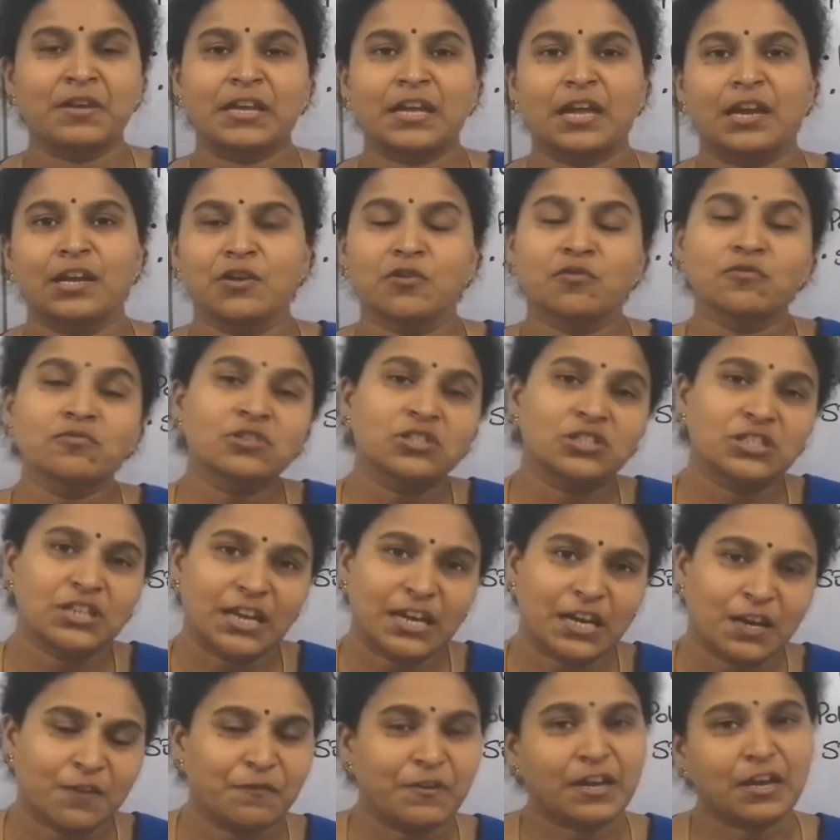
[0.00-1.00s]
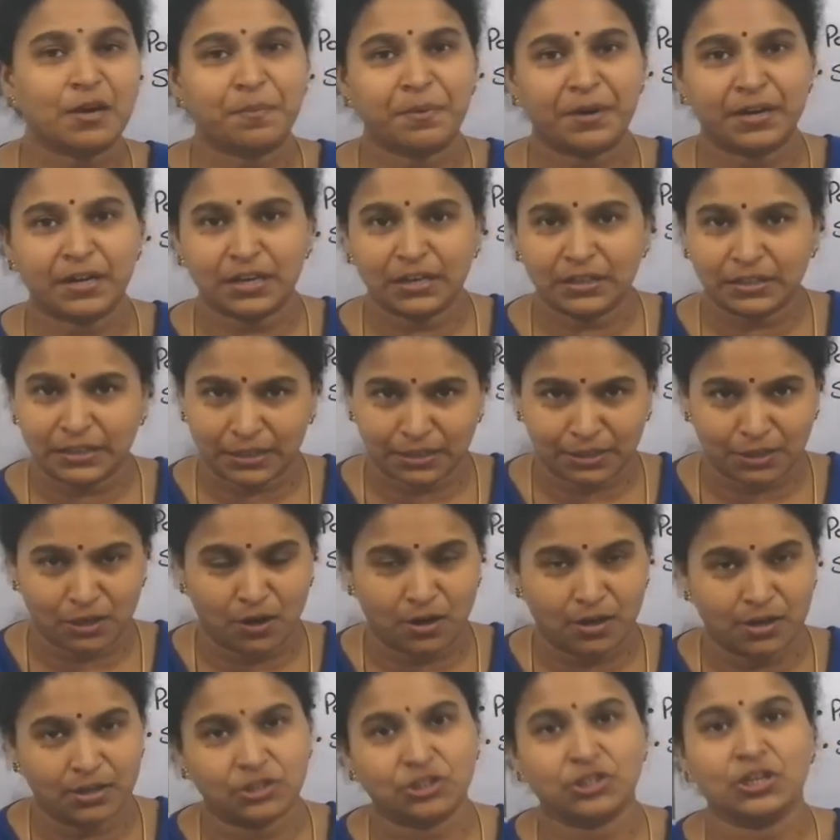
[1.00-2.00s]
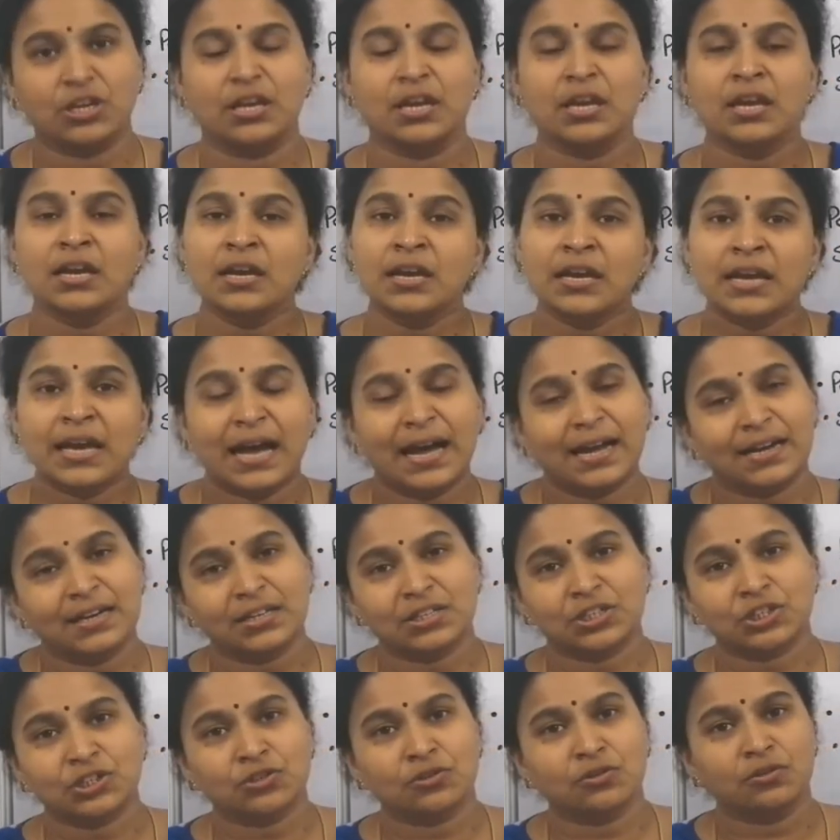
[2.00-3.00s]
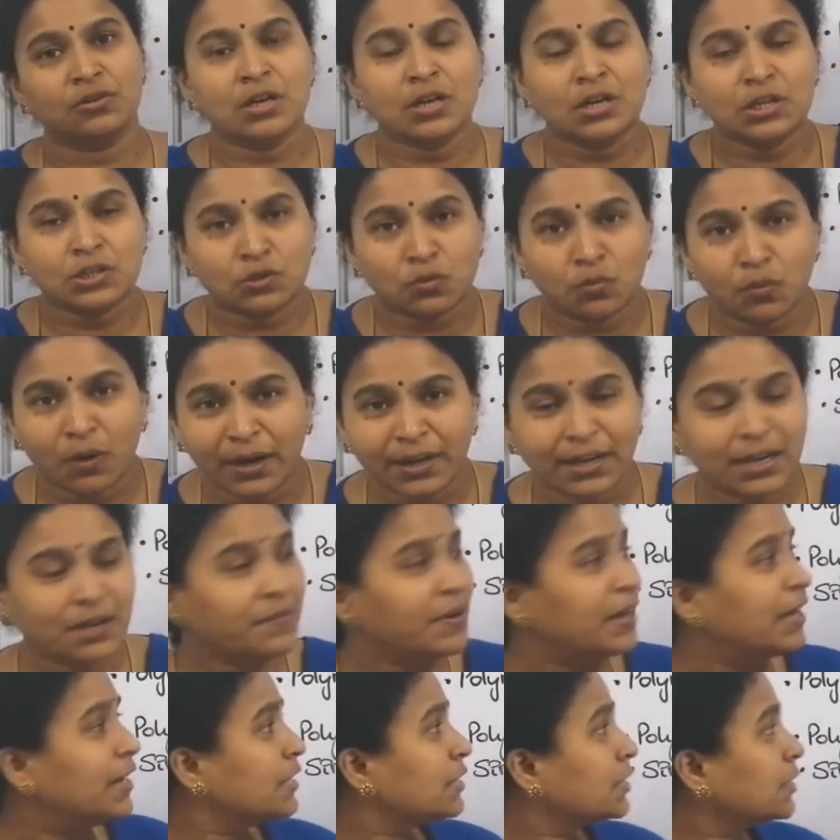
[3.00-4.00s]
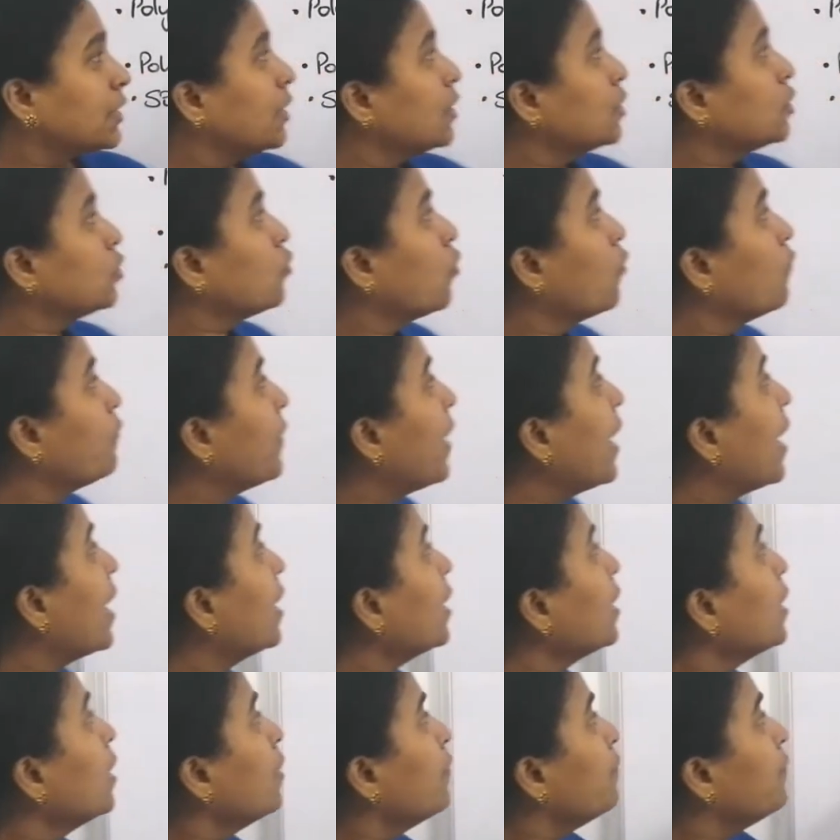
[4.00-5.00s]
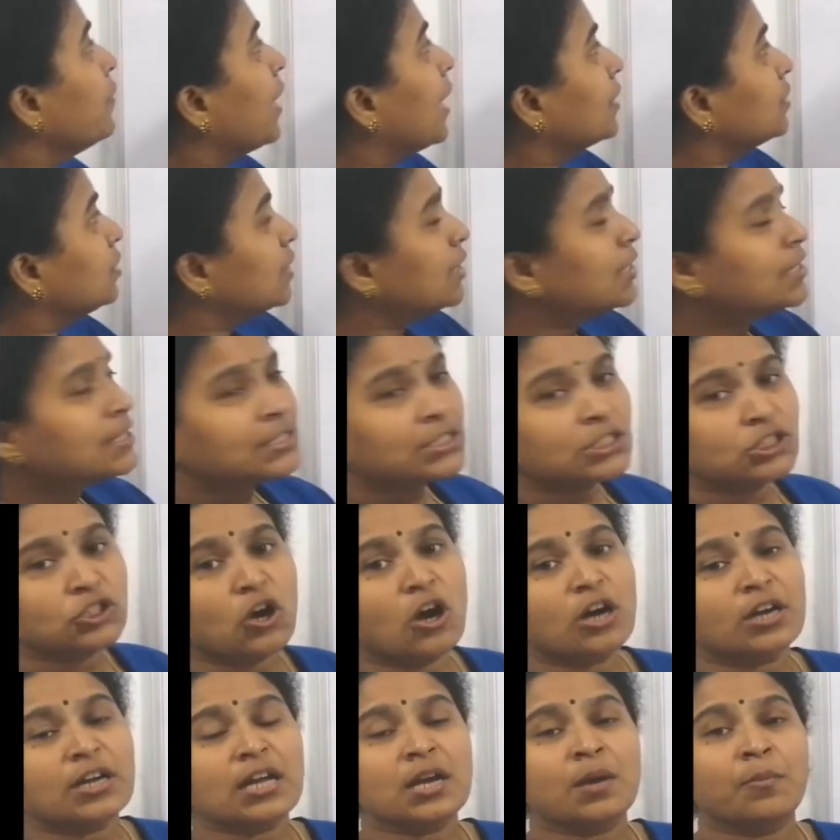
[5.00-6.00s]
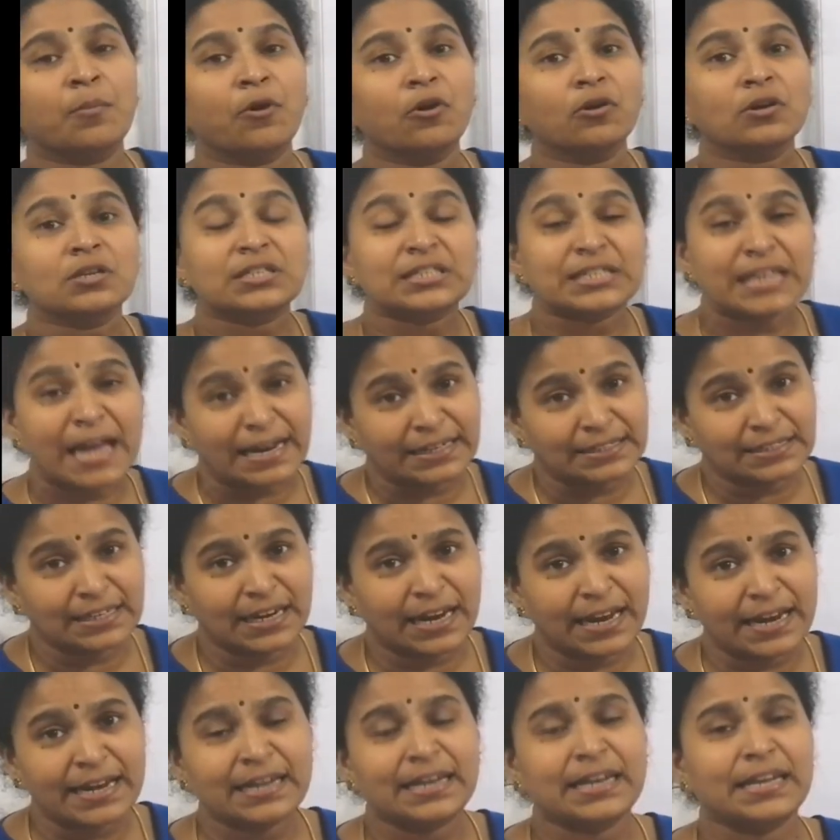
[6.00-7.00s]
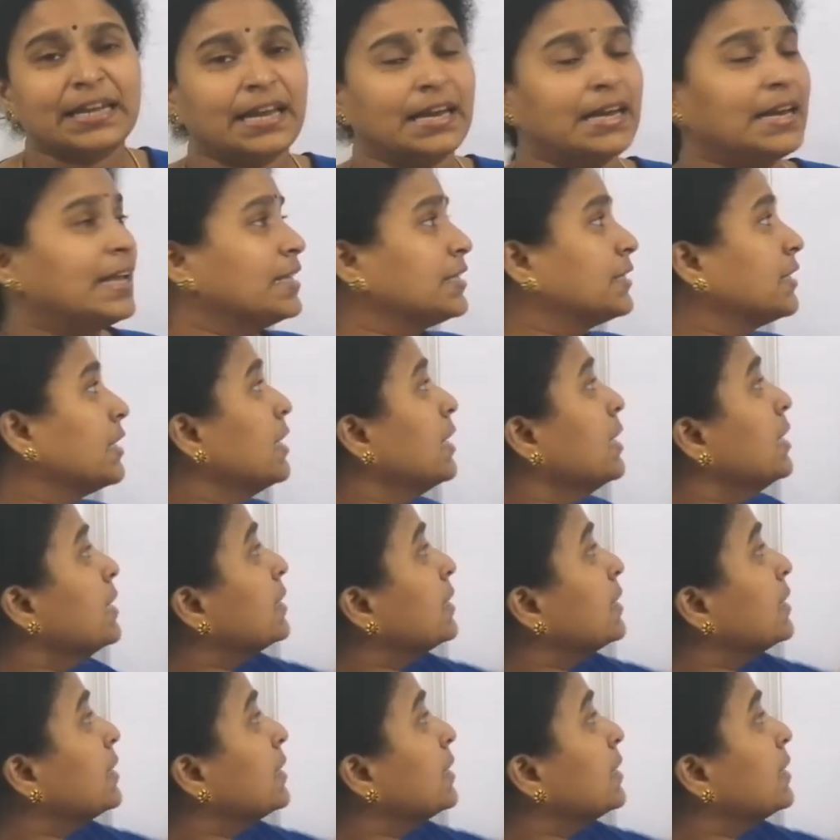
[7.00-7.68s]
We can use DNA fingerprinting technology. Understood? So what did we discuss so far? We are just talking about satellite DNAs.